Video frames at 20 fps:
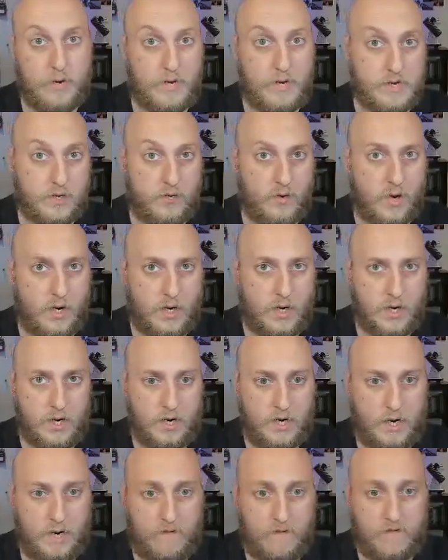is
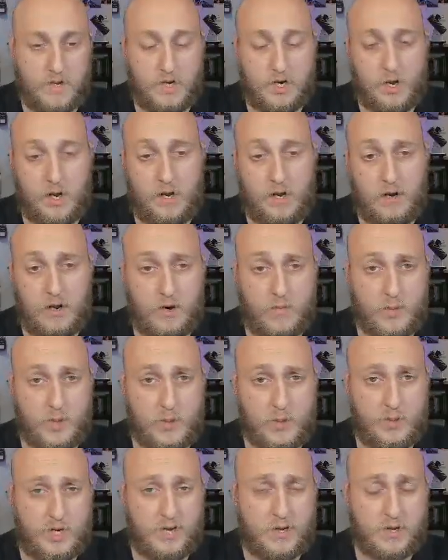credited. And if it's not, I hope
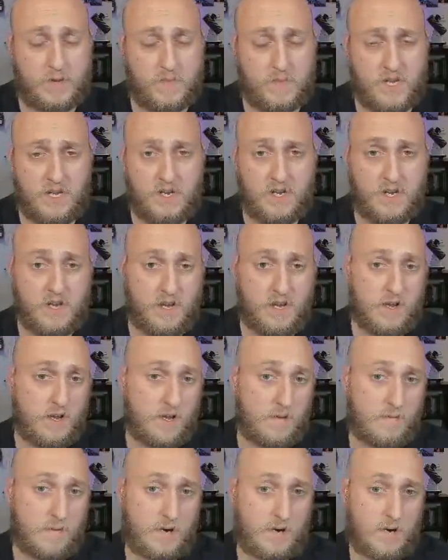someone tells me.
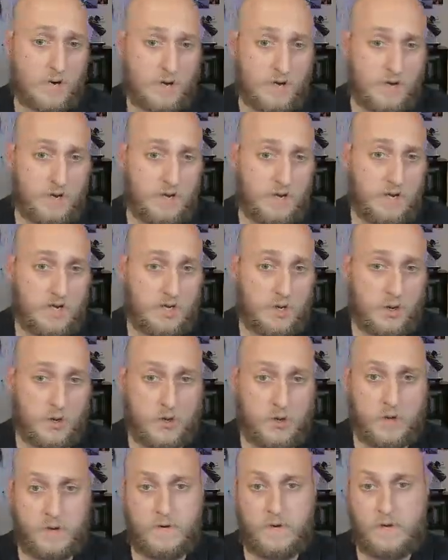But it's
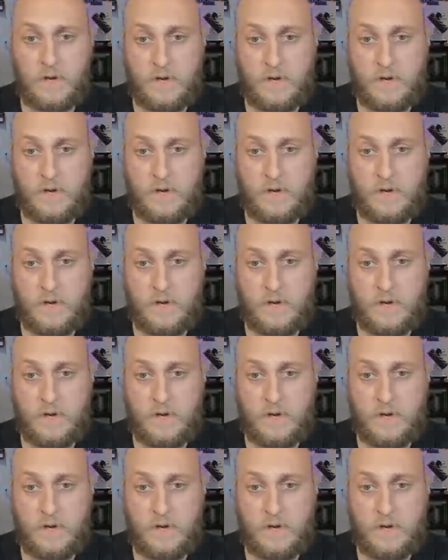all